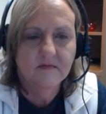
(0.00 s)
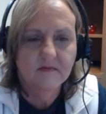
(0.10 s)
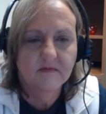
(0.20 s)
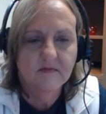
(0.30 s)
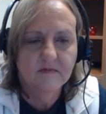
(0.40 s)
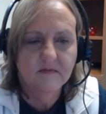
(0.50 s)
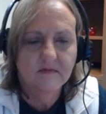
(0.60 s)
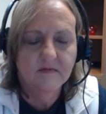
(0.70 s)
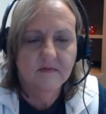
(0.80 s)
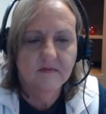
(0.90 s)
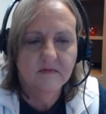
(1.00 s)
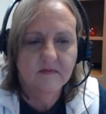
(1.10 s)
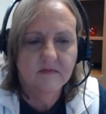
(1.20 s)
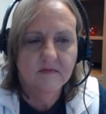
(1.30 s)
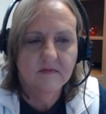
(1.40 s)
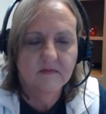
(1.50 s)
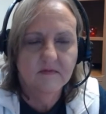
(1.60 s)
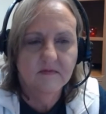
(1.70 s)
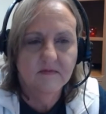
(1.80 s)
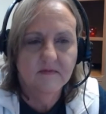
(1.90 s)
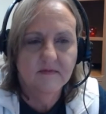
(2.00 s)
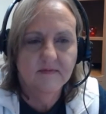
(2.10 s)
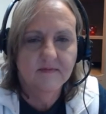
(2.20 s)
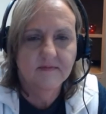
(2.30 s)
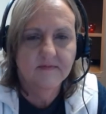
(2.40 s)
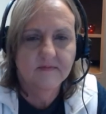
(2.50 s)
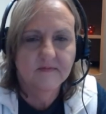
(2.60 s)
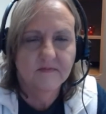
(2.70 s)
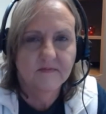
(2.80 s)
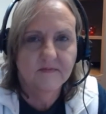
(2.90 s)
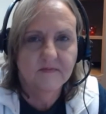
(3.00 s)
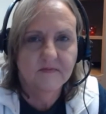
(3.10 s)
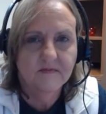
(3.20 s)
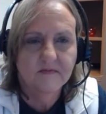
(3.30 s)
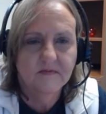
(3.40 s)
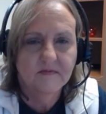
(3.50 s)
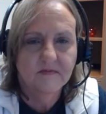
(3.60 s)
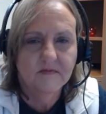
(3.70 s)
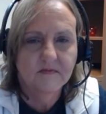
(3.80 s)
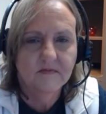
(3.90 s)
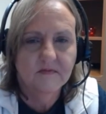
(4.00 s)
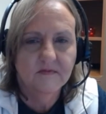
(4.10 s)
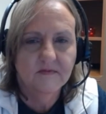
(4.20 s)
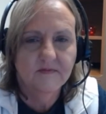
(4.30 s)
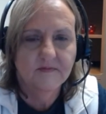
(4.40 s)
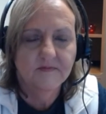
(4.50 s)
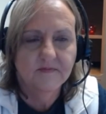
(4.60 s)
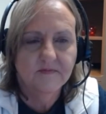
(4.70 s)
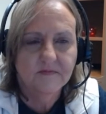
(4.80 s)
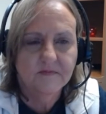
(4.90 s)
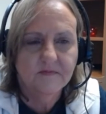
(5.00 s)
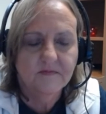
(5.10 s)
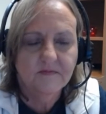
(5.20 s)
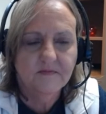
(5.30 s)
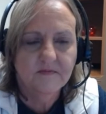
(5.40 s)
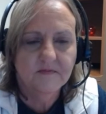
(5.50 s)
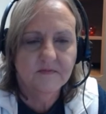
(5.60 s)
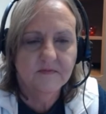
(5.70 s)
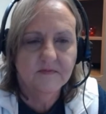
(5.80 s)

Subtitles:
No words are spoken by the person on screen.